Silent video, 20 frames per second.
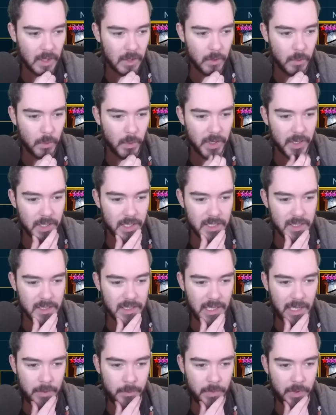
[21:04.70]
where is
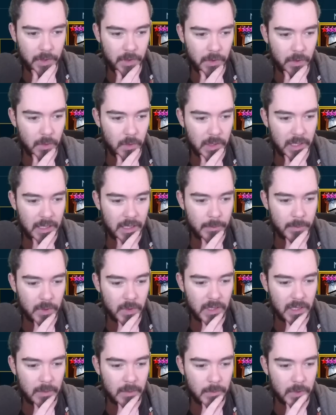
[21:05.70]
Genbo?
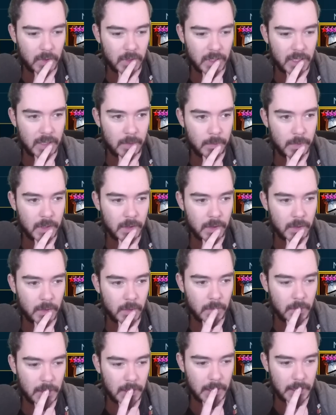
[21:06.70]
Genbo, Genbo,
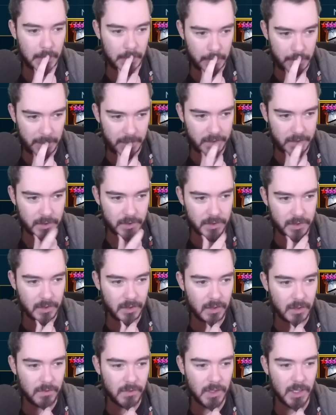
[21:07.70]
Genbo. Uh, he doesn't
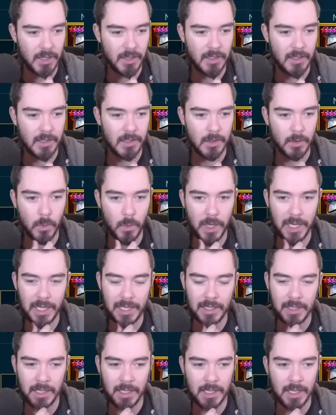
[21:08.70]
have any
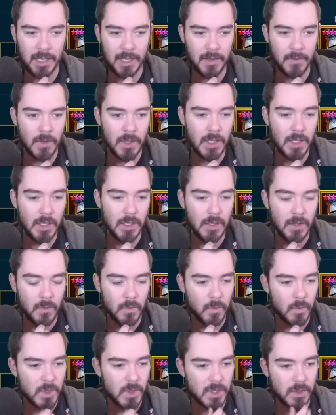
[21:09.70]
awakening yet.
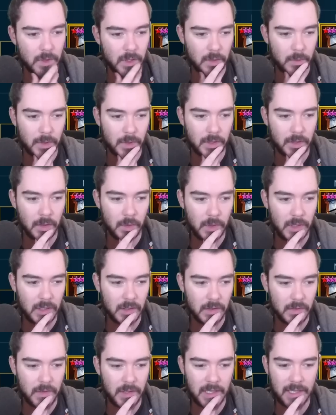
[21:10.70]
So there we go.
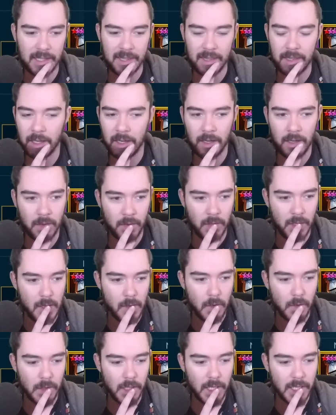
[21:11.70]
He'll fit in there.
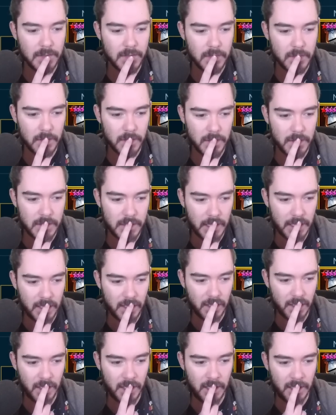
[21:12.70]
Let's
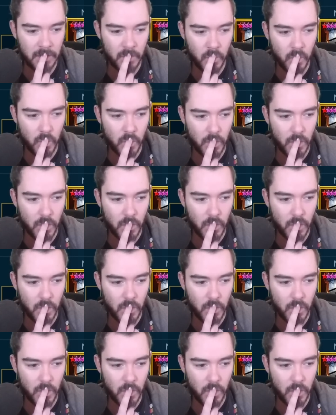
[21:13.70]
stick in,